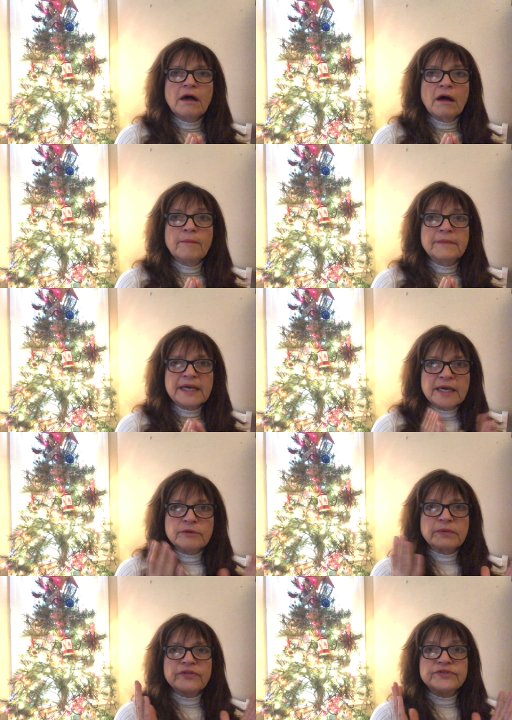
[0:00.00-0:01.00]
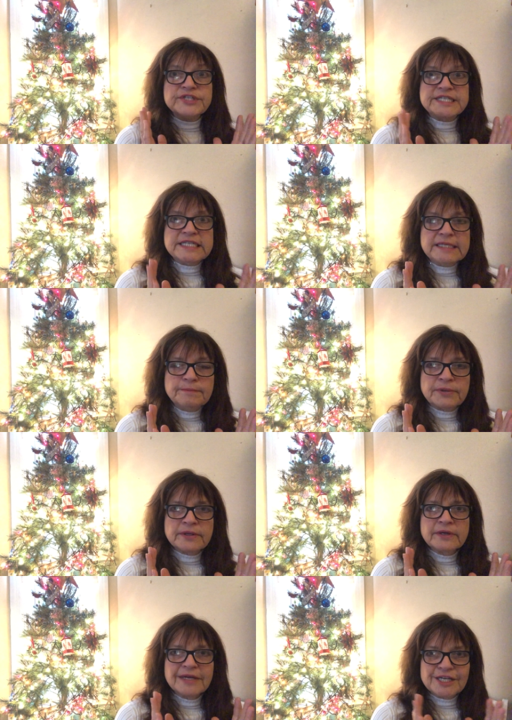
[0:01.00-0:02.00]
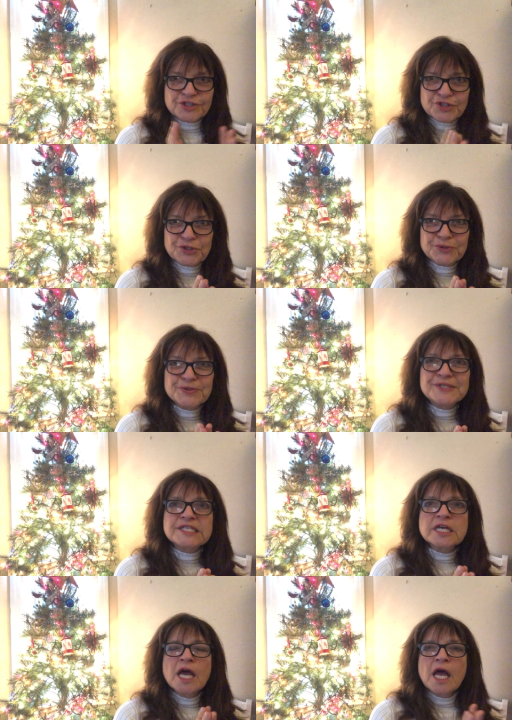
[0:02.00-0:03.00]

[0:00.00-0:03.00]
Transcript: a man with deep issues